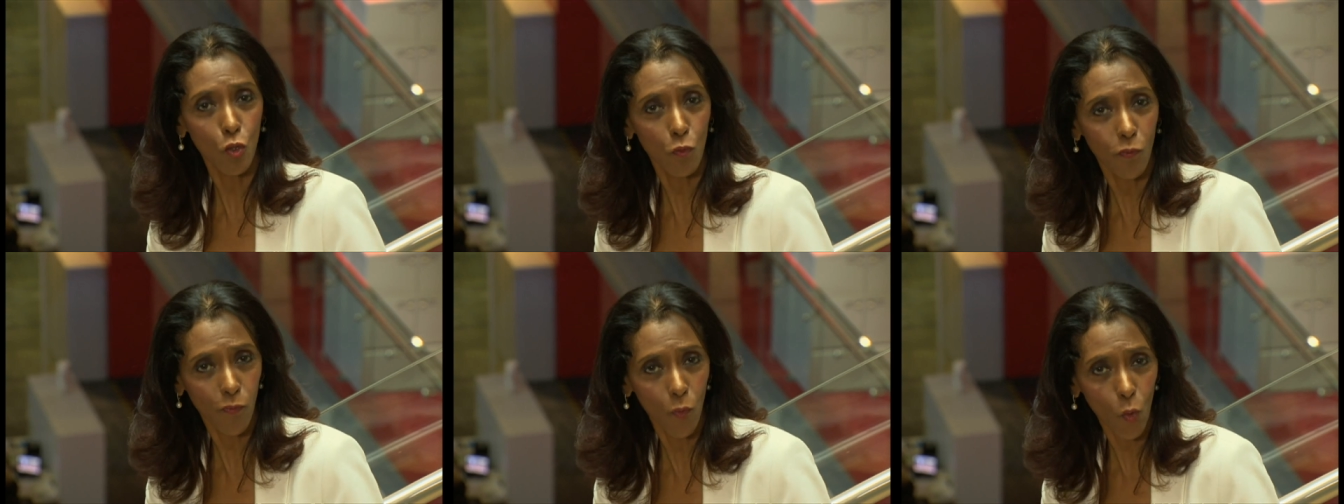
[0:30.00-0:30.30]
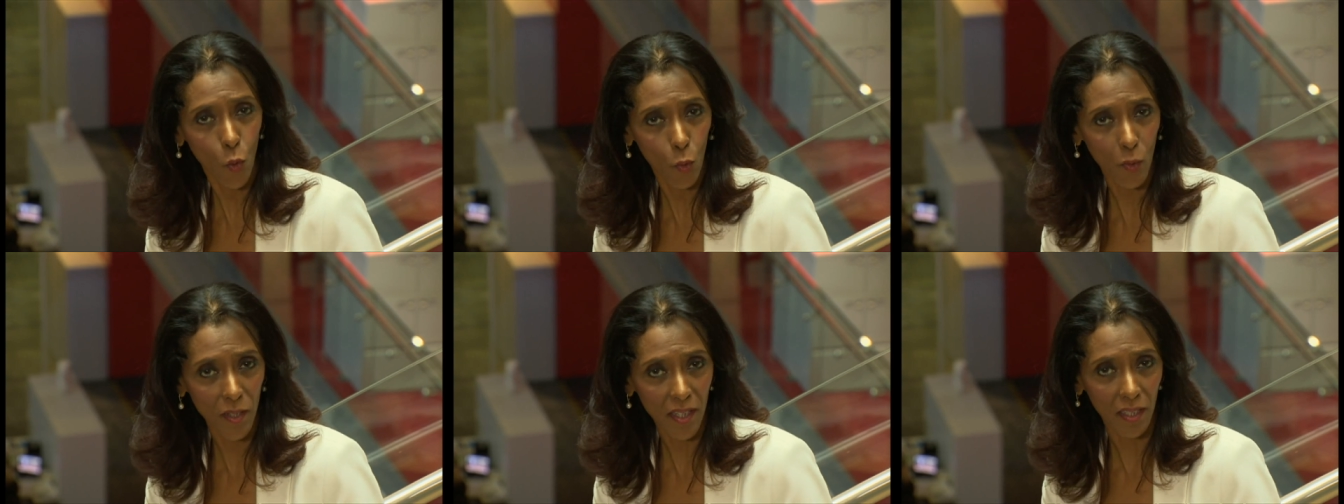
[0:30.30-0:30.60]

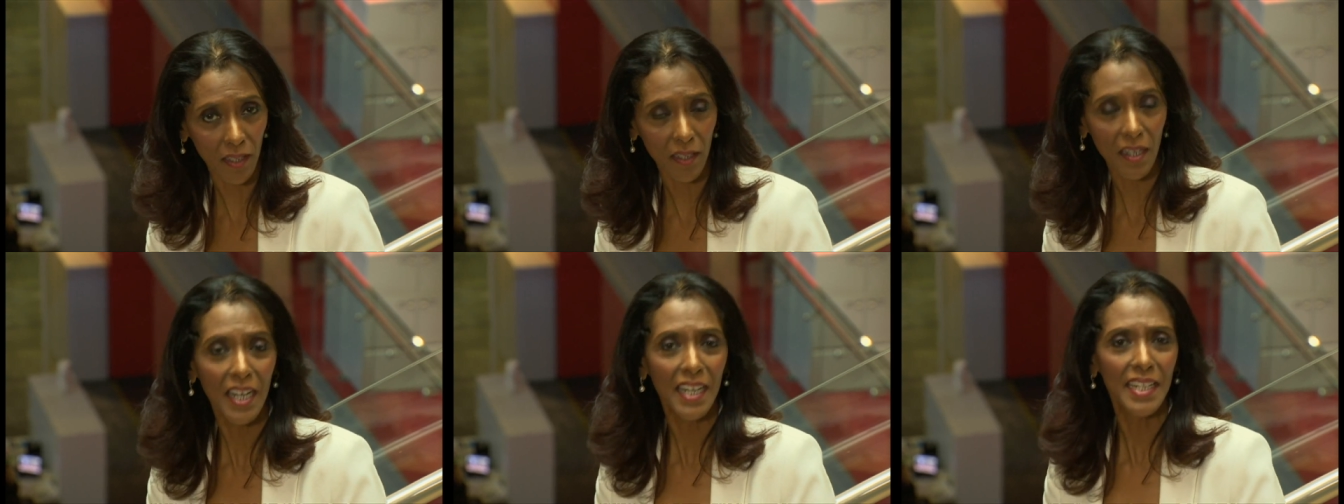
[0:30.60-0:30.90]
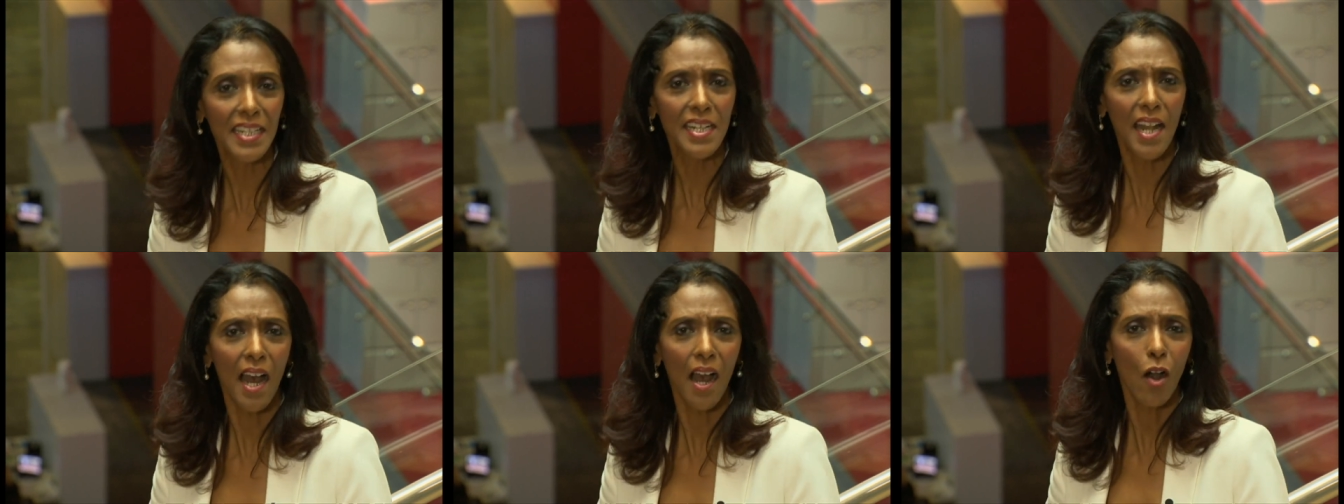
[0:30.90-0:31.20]
euphoria
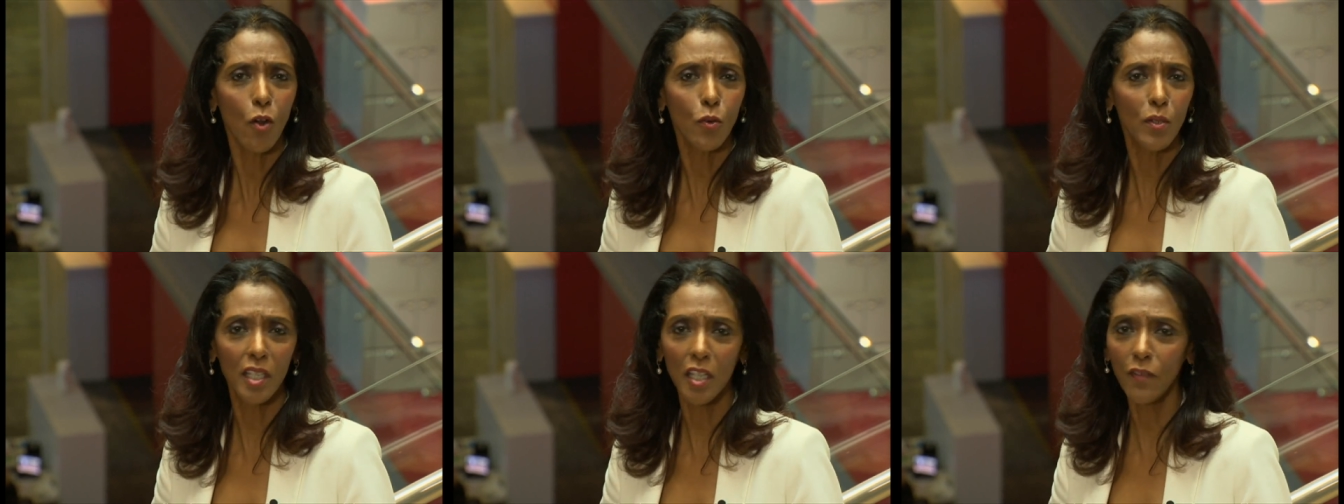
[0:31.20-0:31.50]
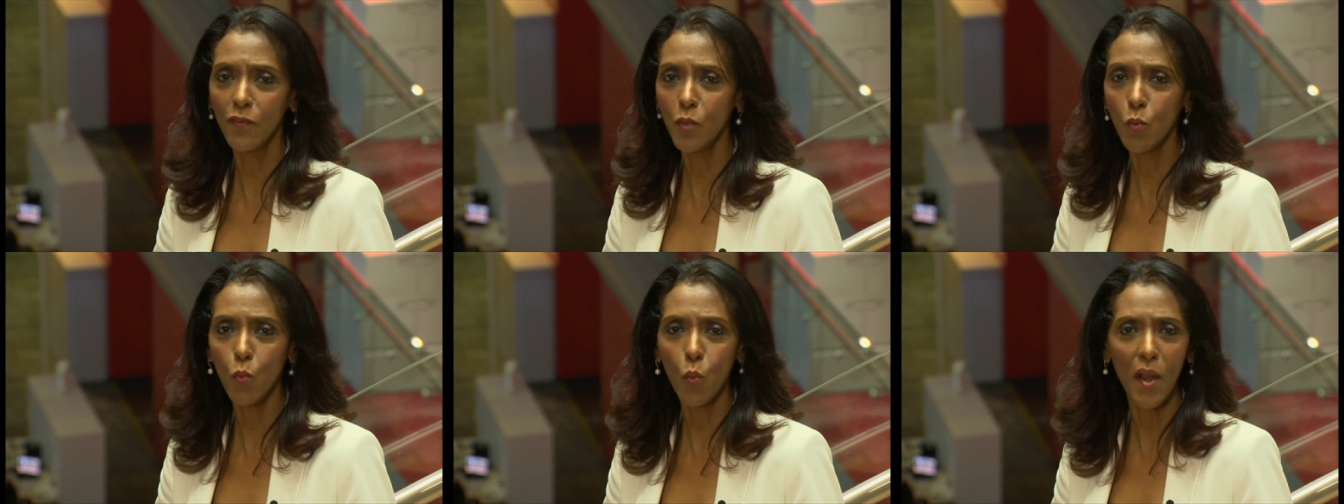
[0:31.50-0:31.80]
now
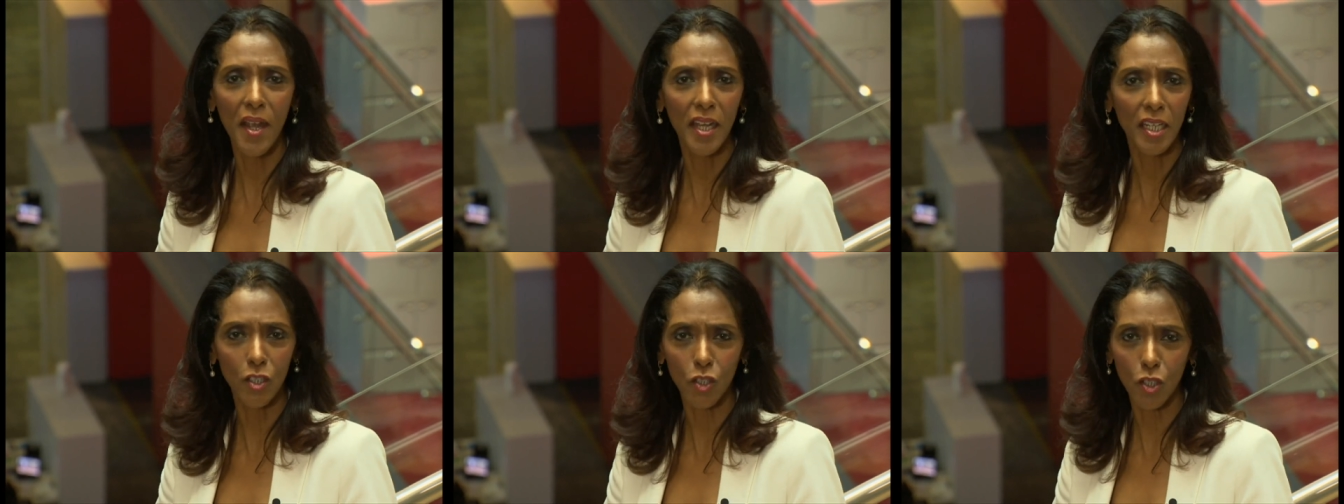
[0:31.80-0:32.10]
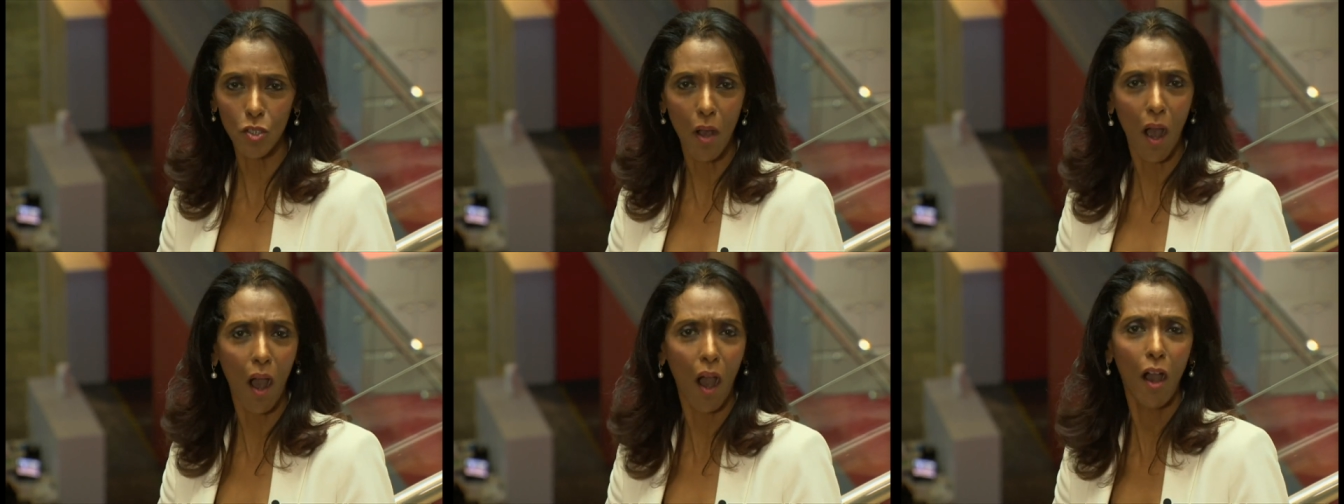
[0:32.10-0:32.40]
given way
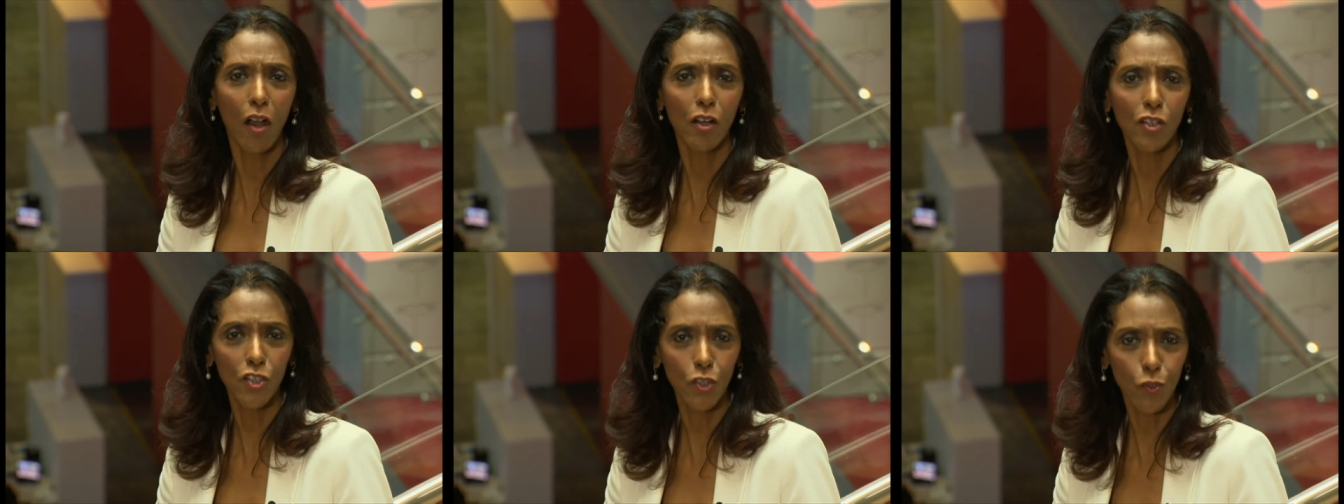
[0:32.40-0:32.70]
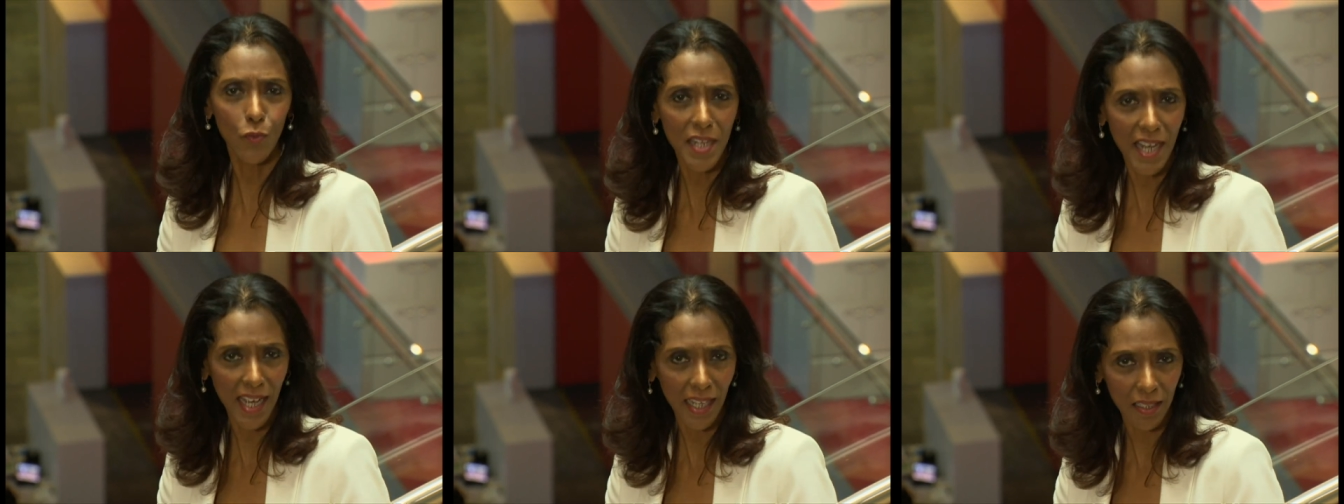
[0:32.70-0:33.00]
to harsh
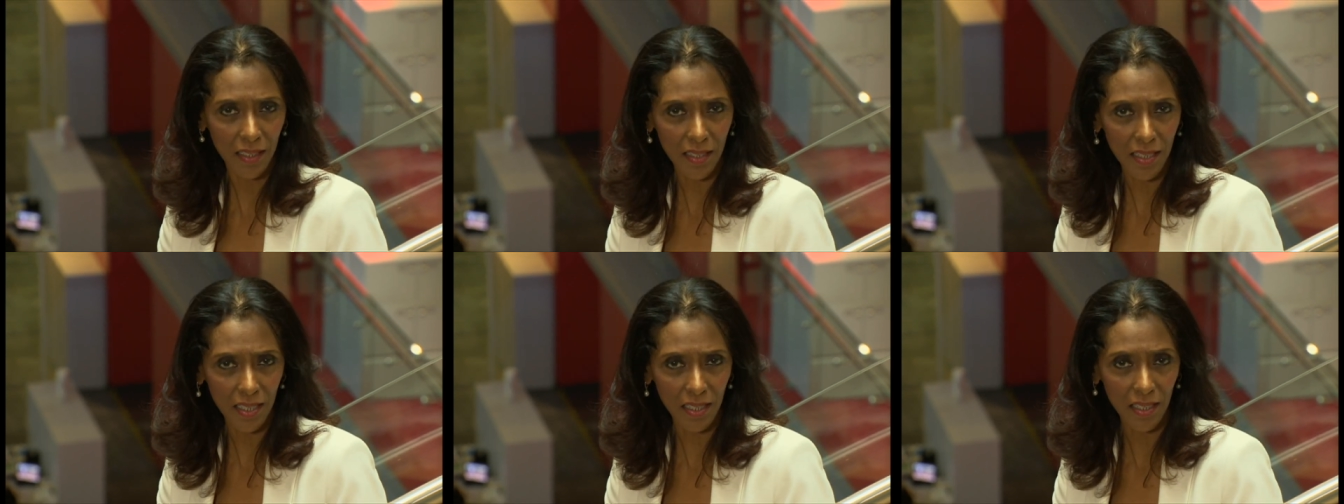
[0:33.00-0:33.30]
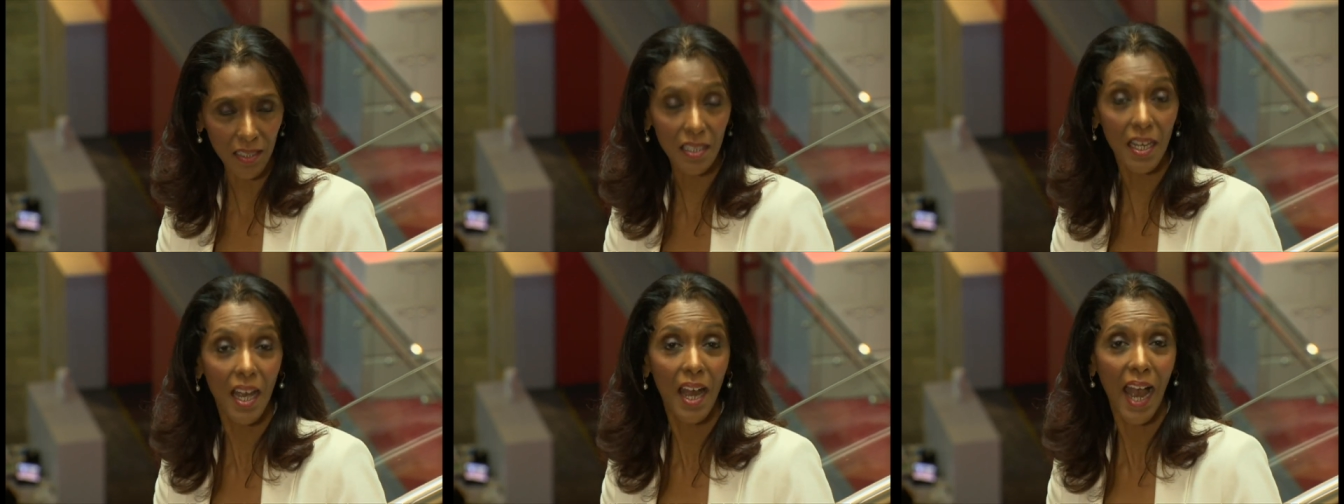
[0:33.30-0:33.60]

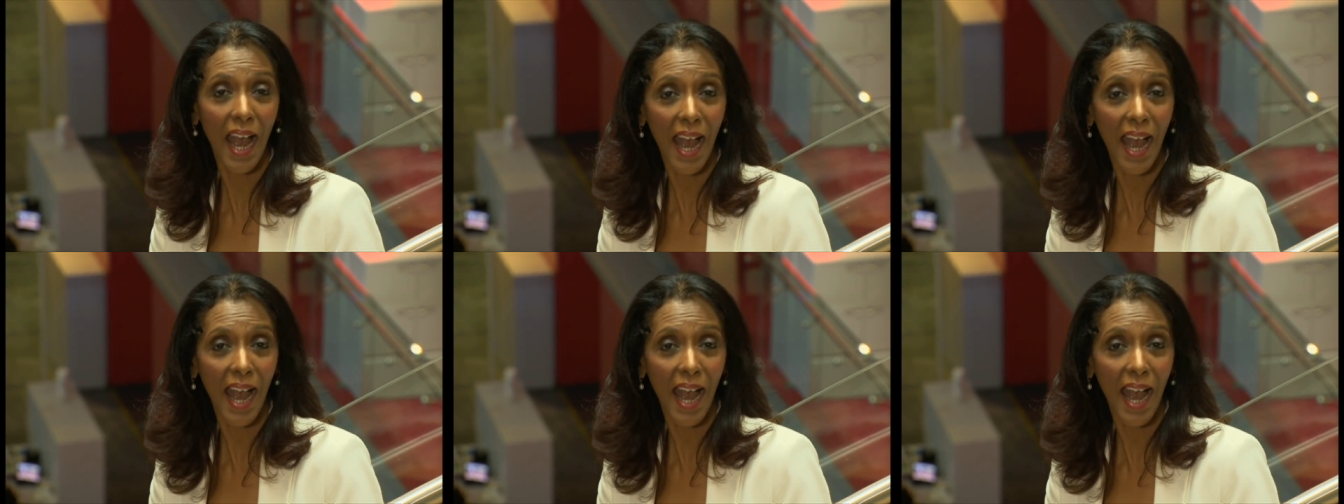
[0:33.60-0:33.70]
realities